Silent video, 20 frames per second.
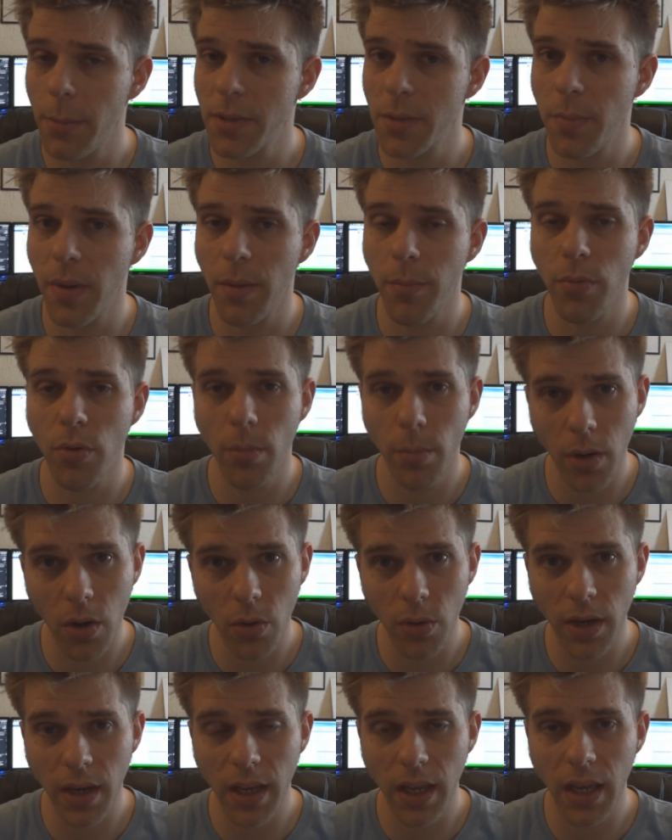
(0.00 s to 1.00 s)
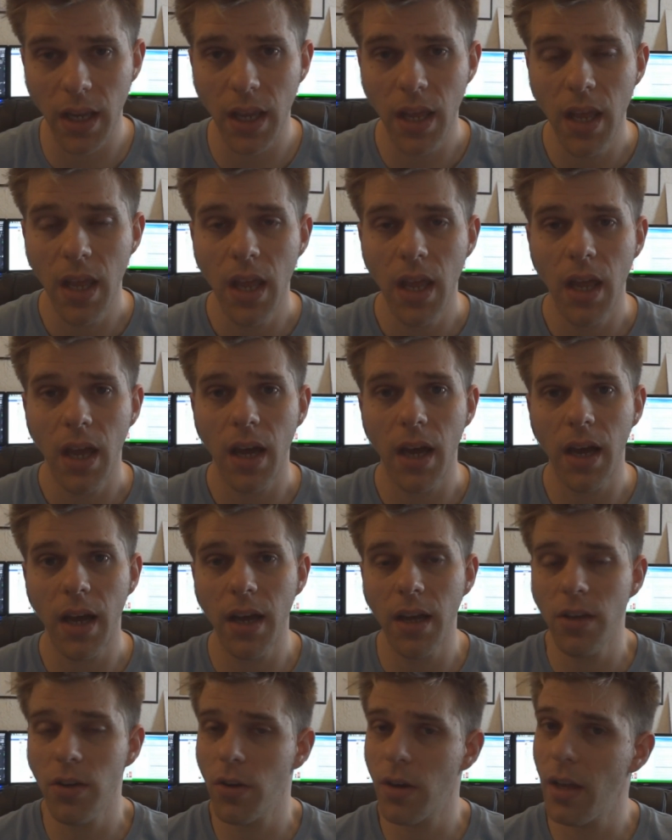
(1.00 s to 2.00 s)
spent promoting,
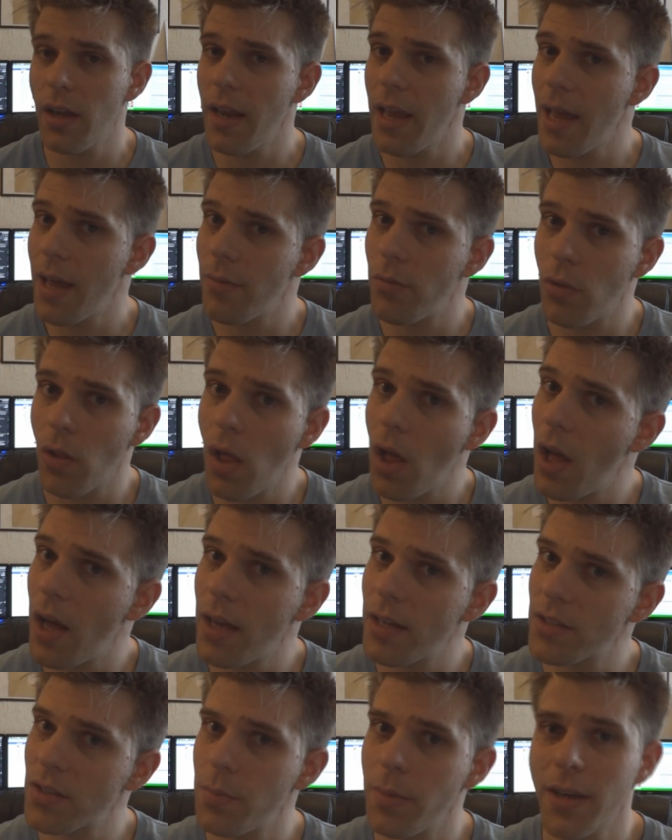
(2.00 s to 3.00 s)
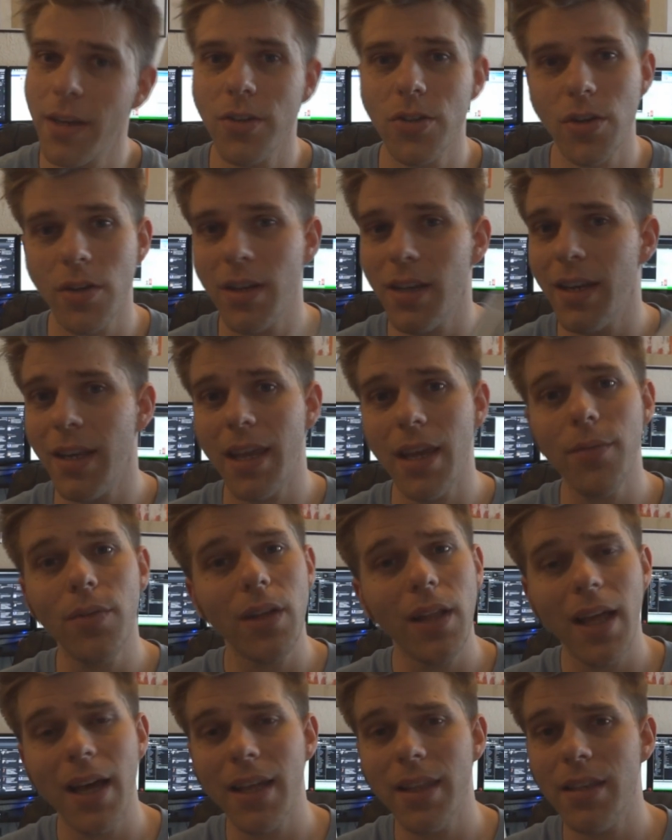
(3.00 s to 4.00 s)
you're going to have loss because you're going to give a
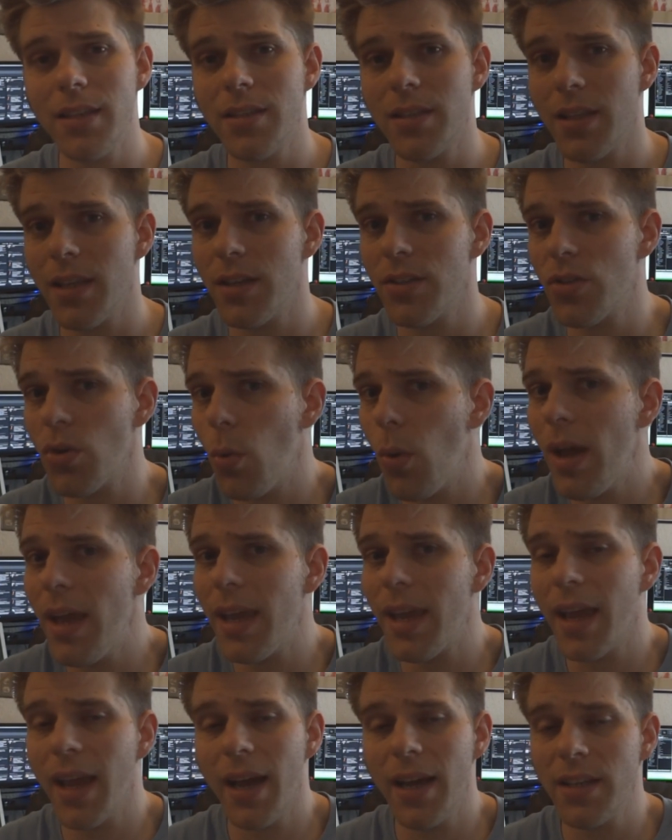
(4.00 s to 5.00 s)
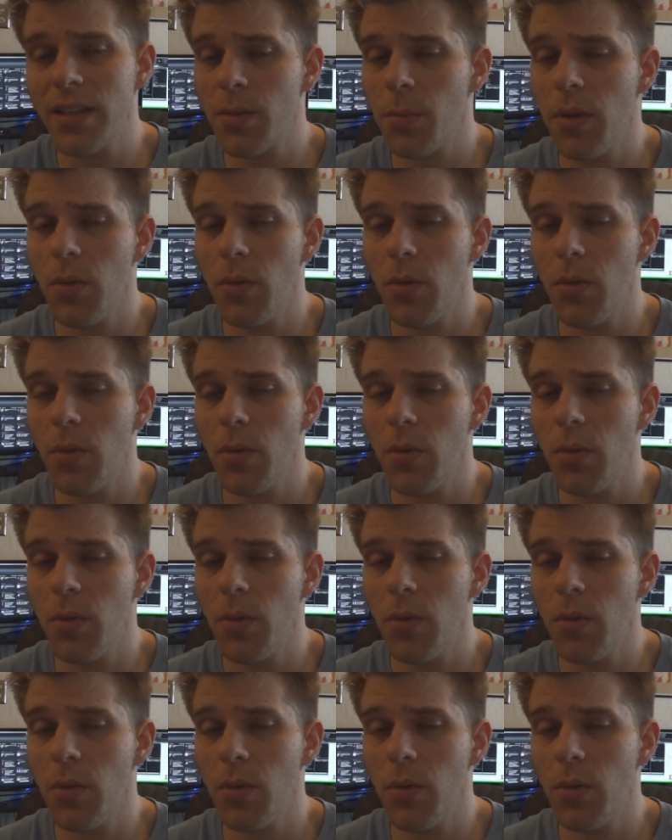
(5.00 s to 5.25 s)
lot of these things away, guys.